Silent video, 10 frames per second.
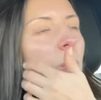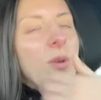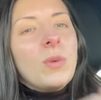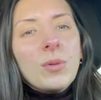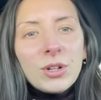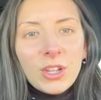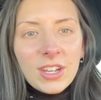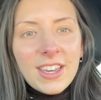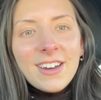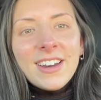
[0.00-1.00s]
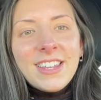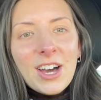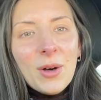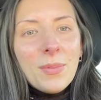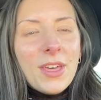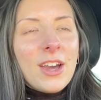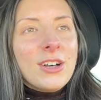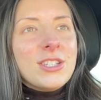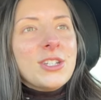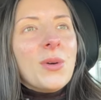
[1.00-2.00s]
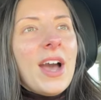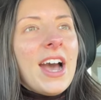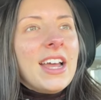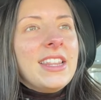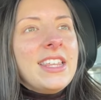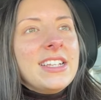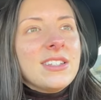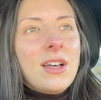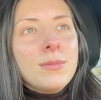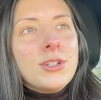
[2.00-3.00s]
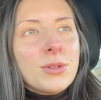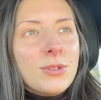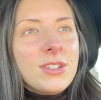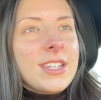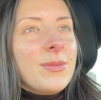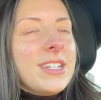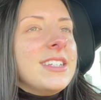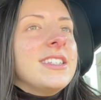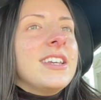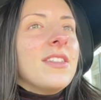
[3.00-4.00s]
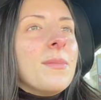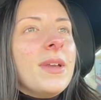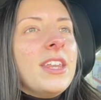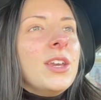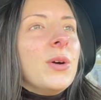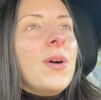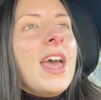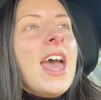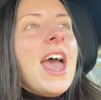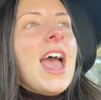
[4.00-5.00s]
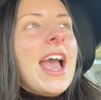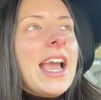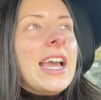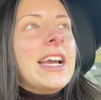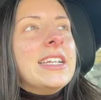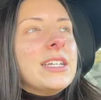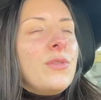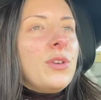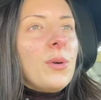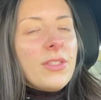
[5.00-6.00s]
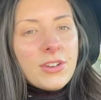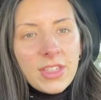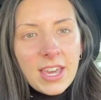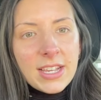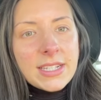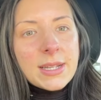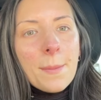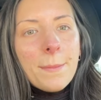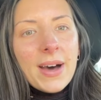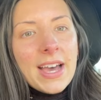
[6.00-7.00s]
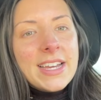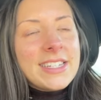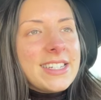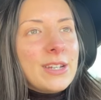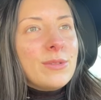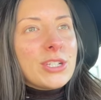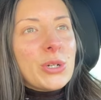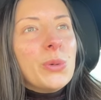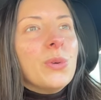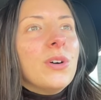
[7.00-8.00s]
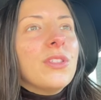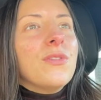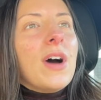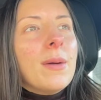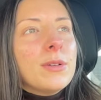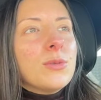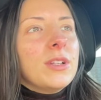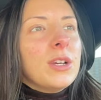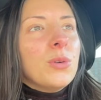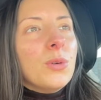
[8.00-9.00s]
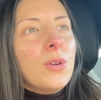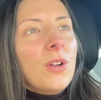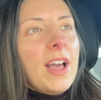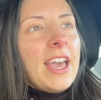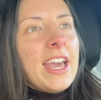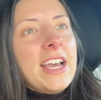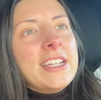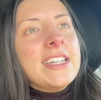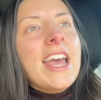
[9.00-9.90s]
when we were looking on Yelp, they also had these lobster rolls that we didn't see on the menu and a few other things, but it was cool. The vibe was really cool and